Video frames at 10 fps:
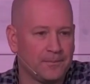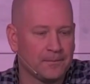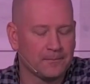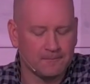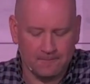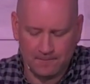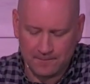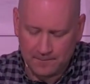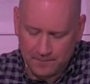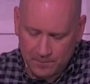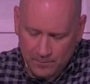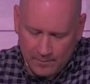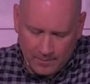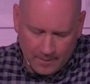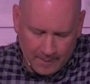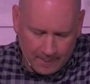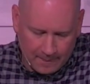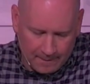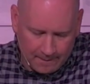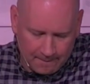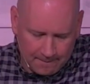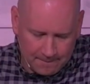(no one is talking)